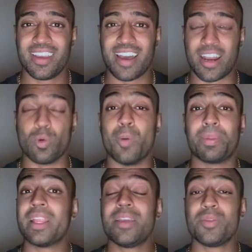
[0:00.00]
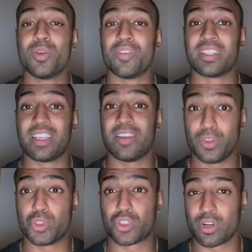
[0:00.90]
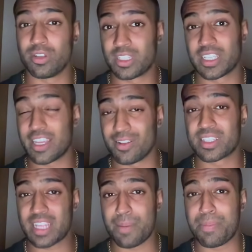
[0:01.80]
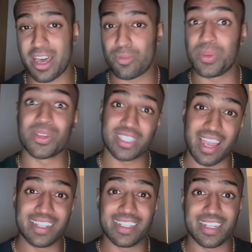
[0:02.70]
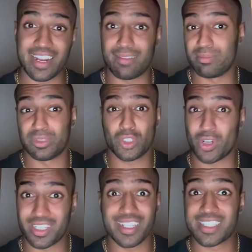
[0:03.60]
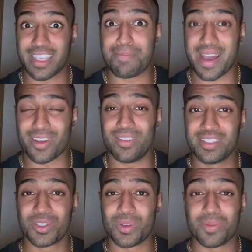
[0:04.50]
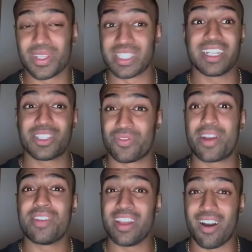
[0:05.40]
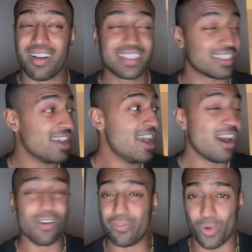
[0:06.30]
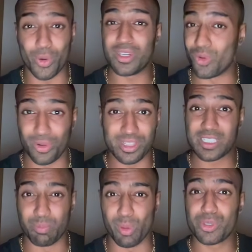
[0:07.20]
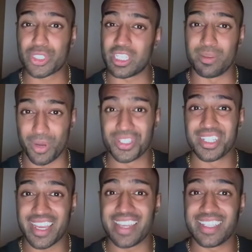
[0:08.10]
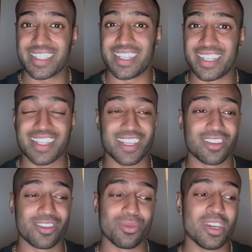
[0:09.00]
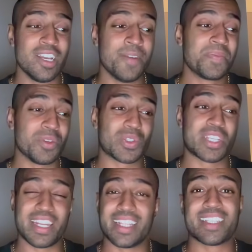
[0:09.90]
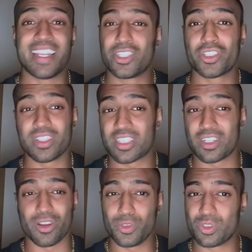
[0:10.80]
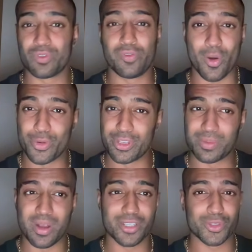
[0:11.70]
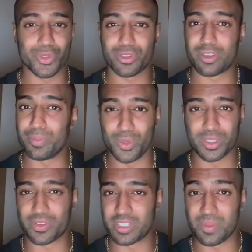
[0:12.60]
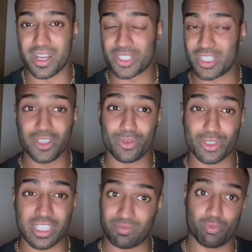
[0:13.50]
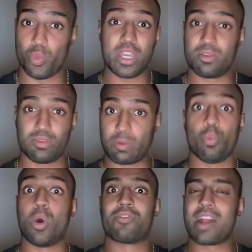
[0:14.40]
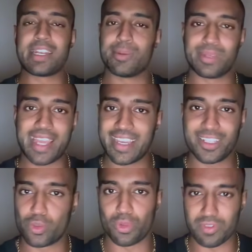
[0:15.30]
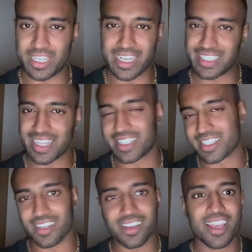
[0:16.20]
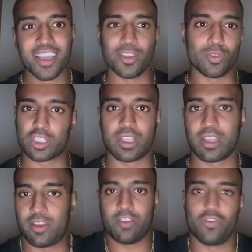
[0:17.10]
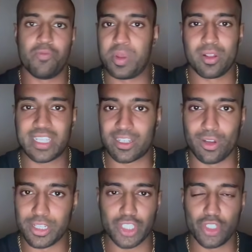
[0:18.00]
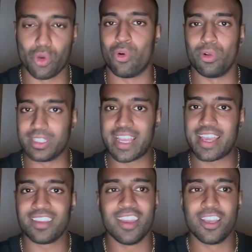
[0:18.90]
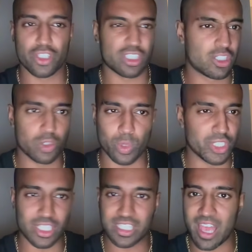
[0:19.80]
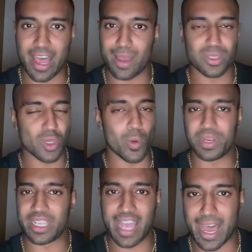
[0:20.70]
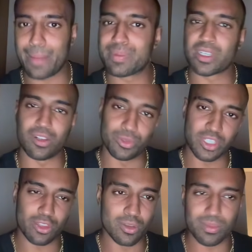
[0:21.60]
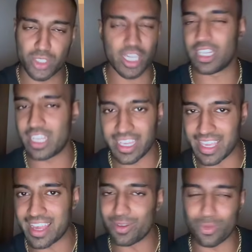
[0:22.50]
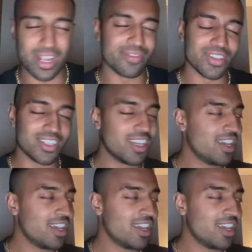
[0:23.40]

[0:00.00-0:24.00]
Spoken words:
And I won't blame you if you struggle to get onto that path, because I did, and I'm struggling to get back onto it, because it is very hard to avoid all this bullshit in the modern day, isn't it? It's like you set an intention to not use your phone as much or your computer as much, and then you just wait, like one random day, 2-3 days later, you've been on technology all day, just switching tabs, opening apps, closing them, checking it again, whatever.